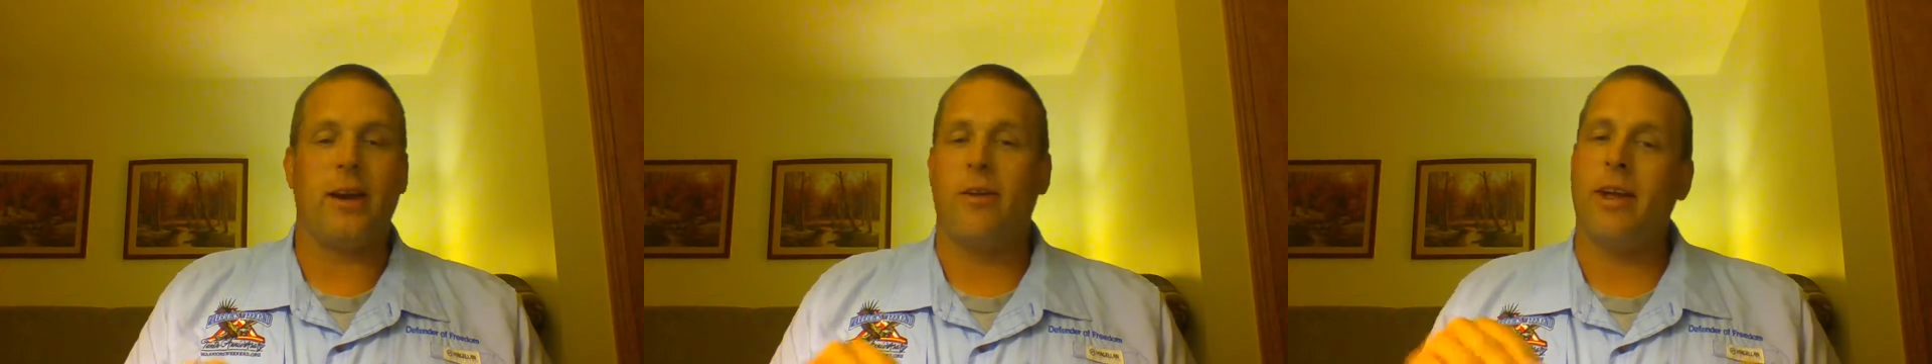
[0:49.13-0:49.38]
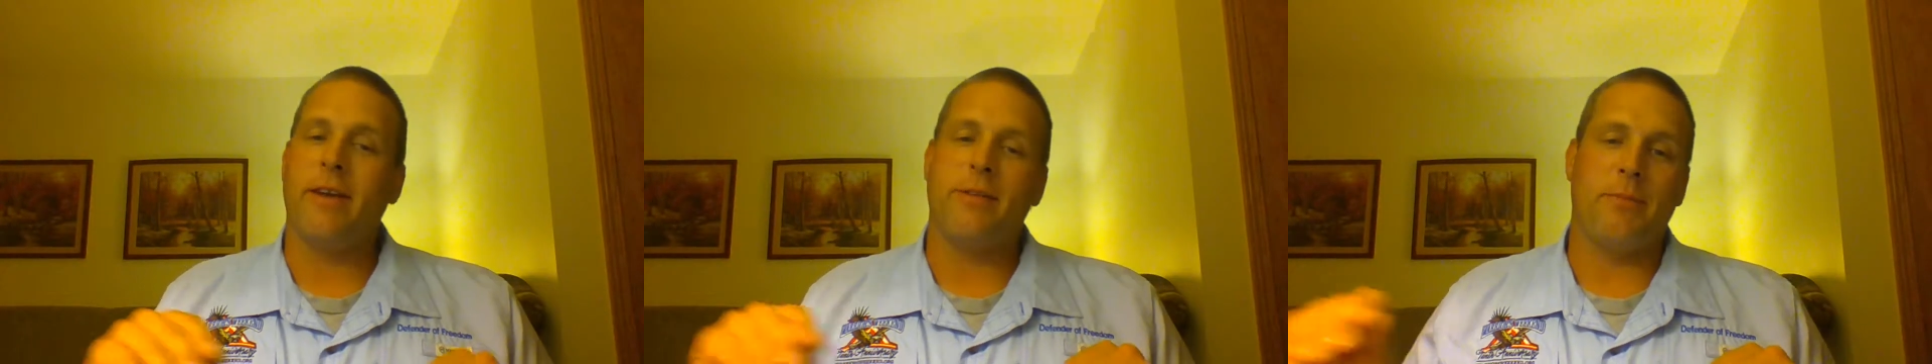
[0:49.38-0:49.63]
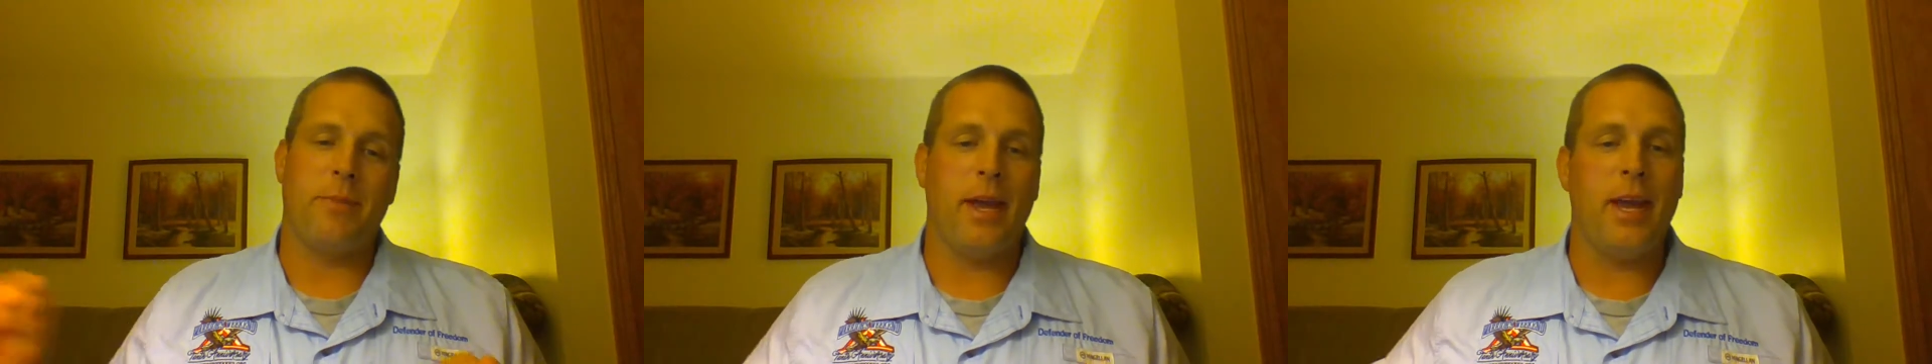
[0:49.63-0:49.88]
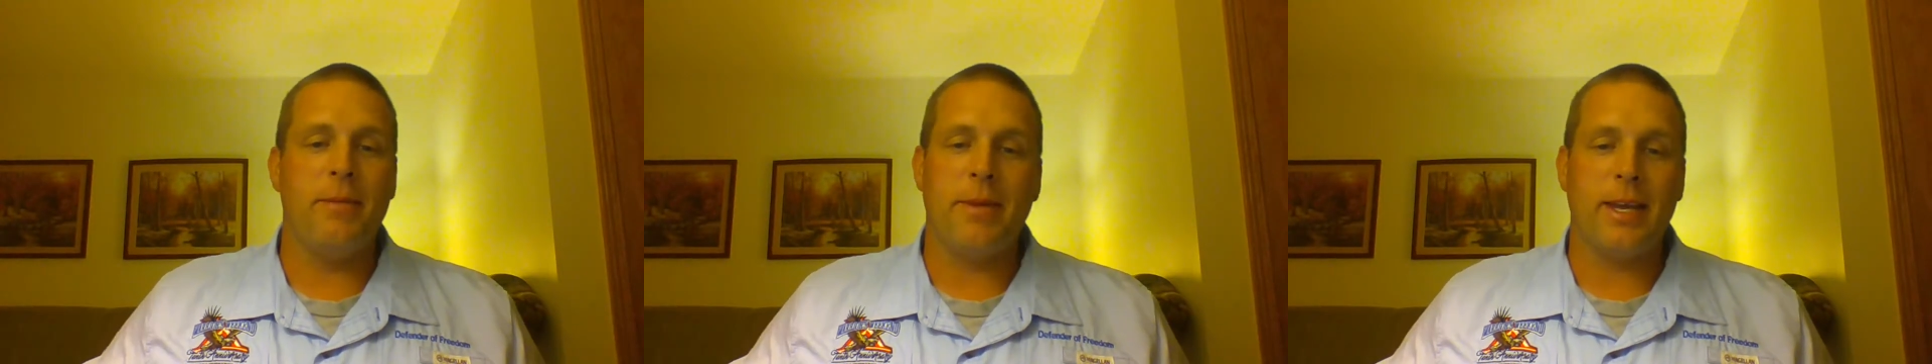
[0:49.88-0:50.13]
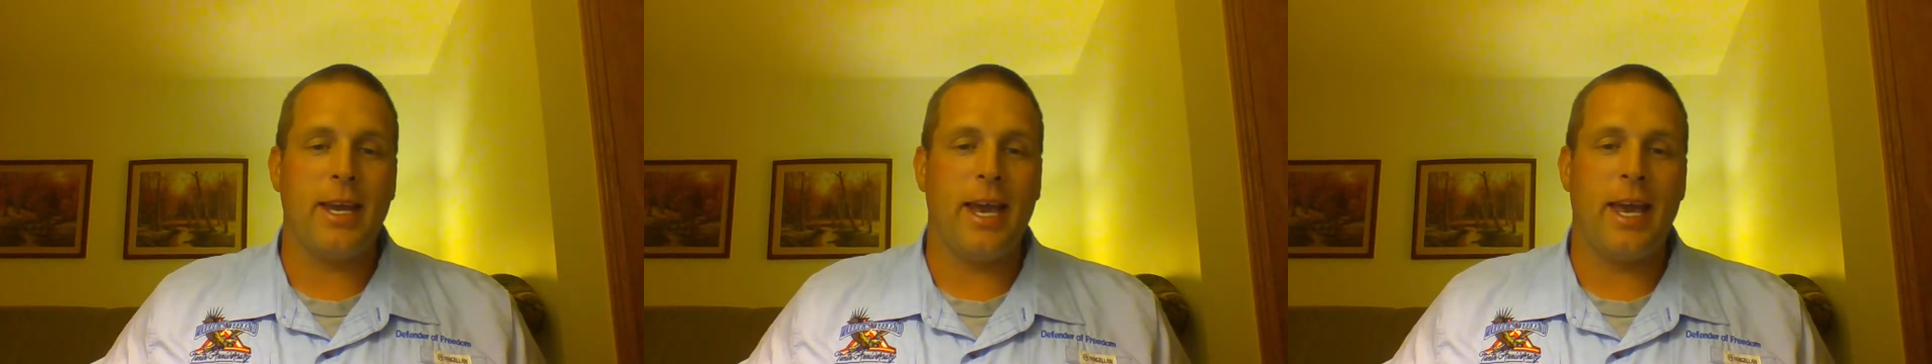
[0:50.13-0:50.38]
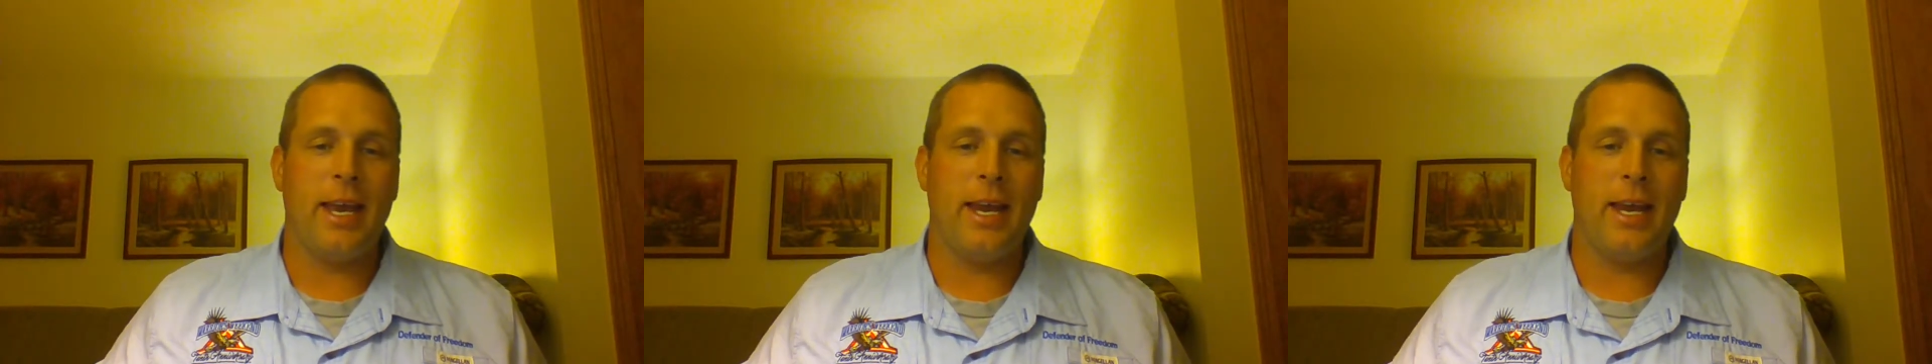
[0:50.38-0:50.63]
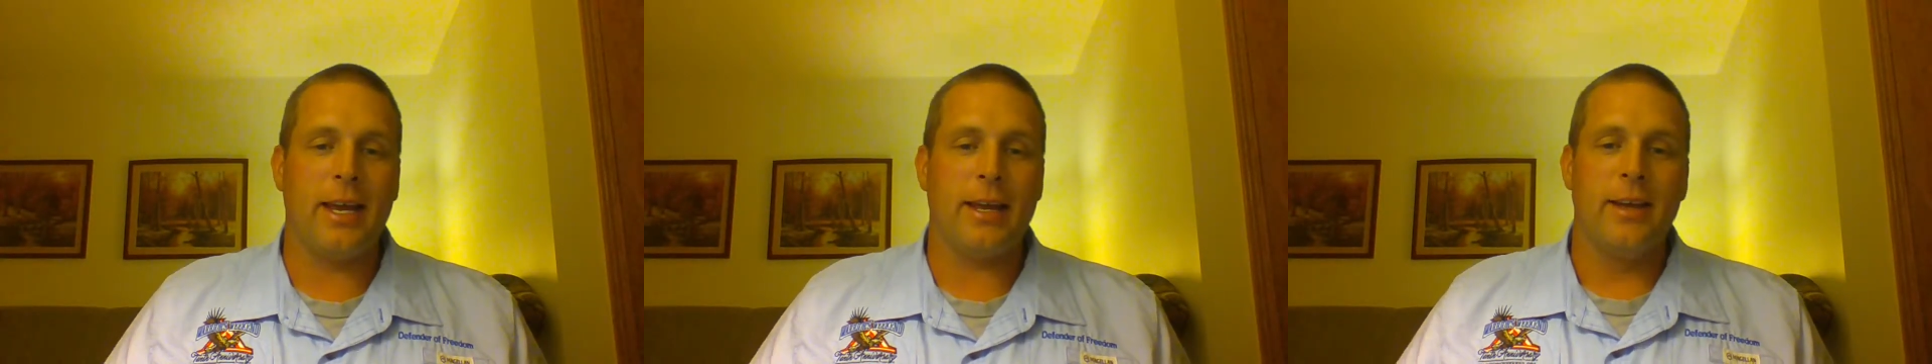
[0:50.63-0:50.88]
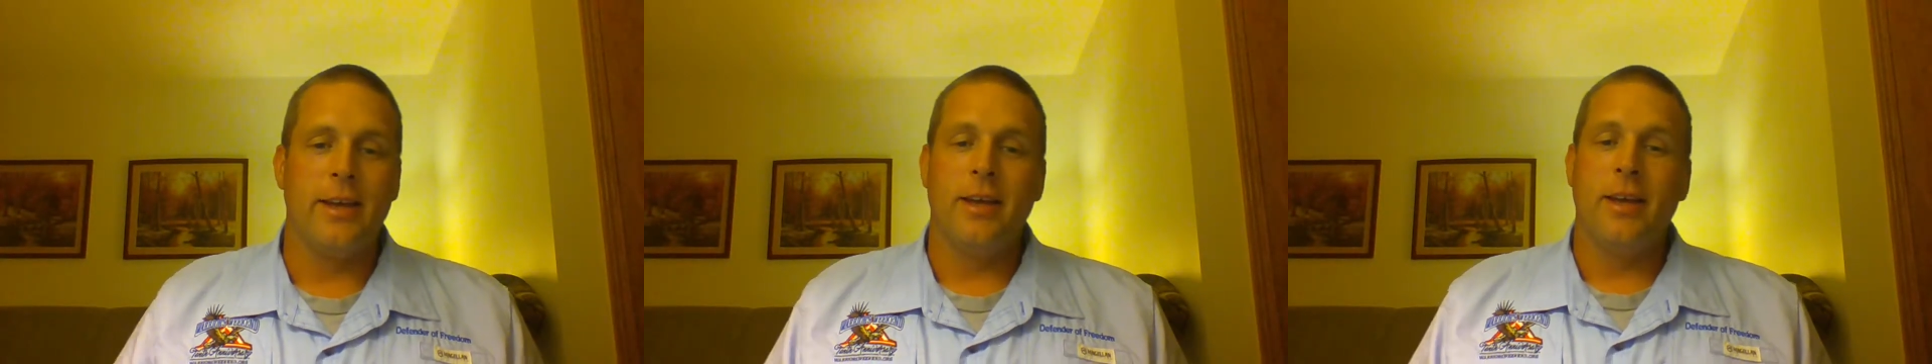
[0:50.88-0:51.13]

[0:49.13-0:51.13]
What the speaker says: I don't have to pay a mechanic.